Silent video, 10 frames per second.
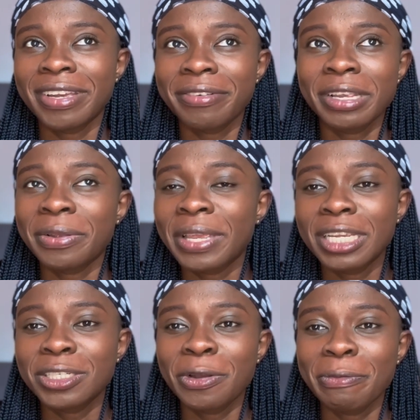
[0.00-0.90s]

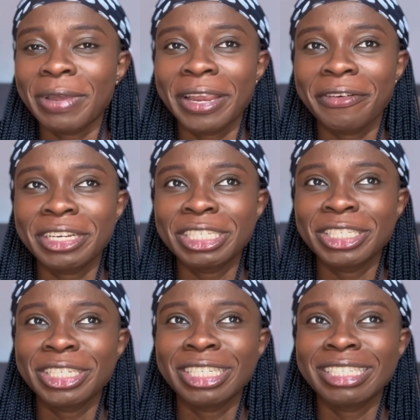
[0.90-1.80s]
relocation
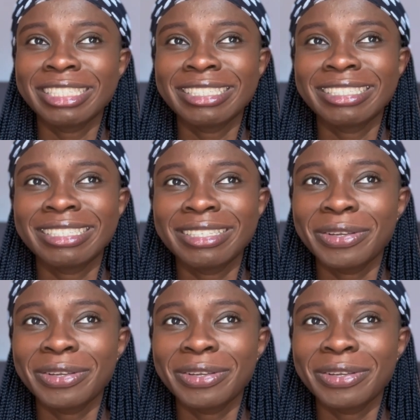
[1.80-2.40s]
migration